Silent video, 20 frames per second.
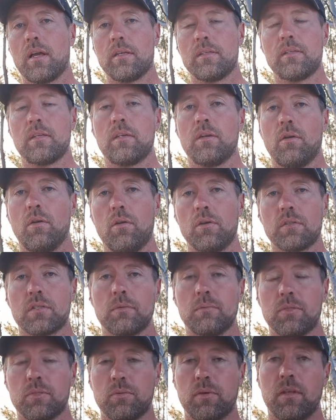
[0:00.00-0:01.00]
I said in Law
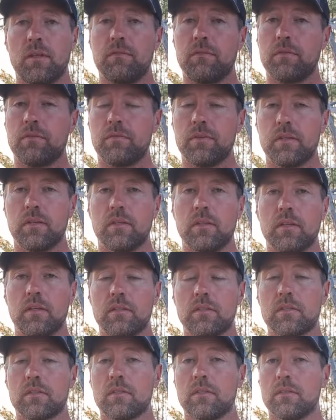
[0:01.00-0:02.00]
some as well, if you feel
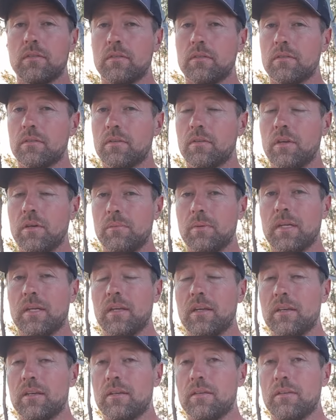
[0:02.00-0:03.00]
this creeping
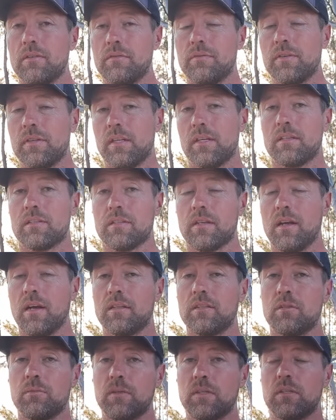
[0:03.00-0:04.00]
in and you feel
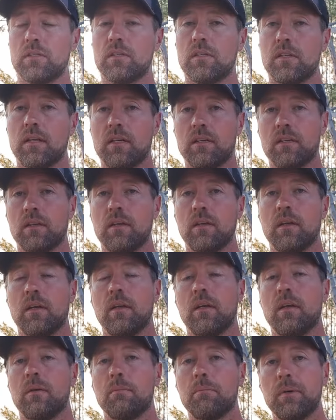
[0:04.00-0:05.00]
anxiety when you see that
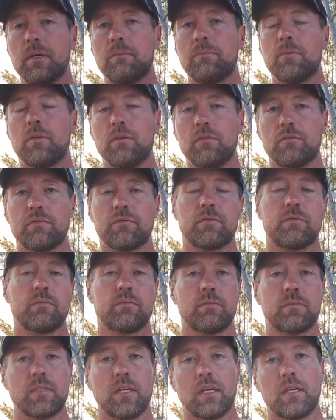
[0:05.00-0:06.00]
pin move,
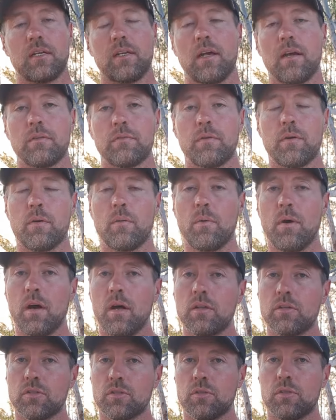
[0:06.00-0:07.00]
take it out for a
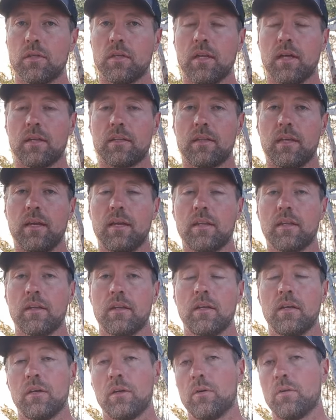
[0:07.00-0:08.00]
while, shoot it like that,
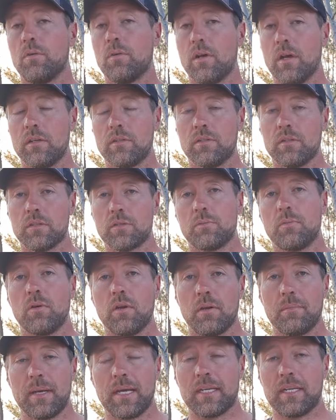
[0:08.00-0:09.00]
or go to a
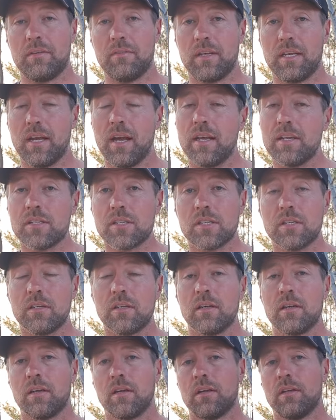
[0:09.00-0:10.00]
smaller magnification.
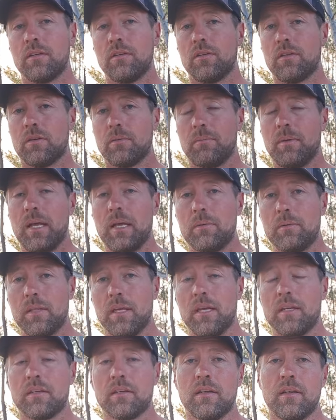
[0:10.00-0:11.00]
You can play with
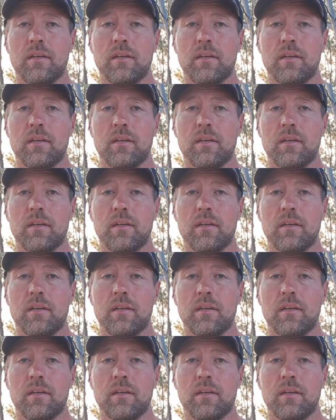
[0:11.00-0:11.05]
that.